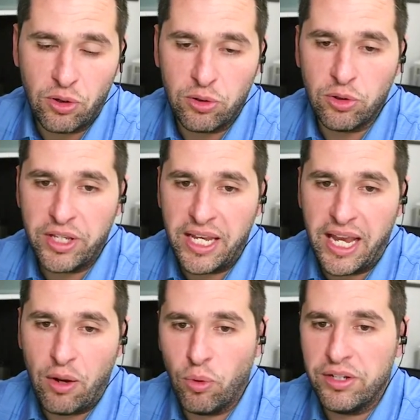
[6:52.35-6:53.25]
start
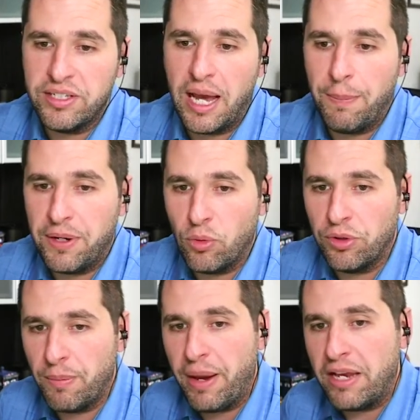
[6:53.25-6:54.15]
looking at what is happening
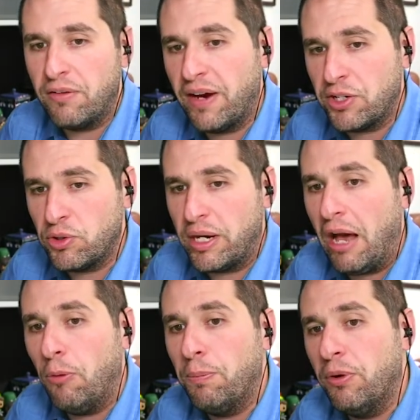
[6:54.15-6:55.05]
with the manufacturing
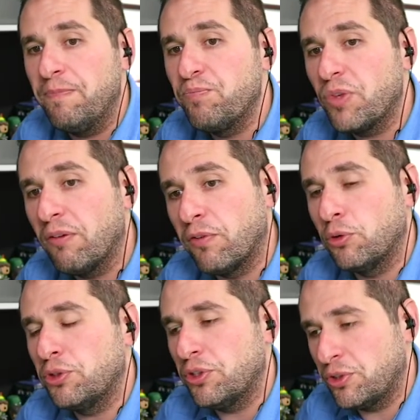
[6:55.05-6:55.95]
output
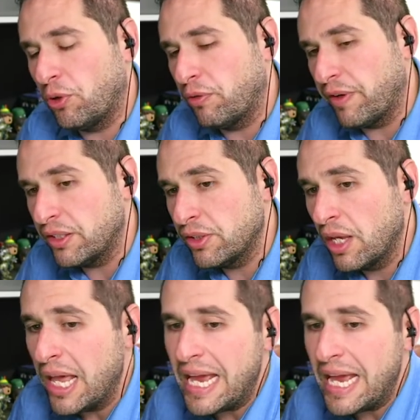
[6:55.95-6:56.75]
versus surveys.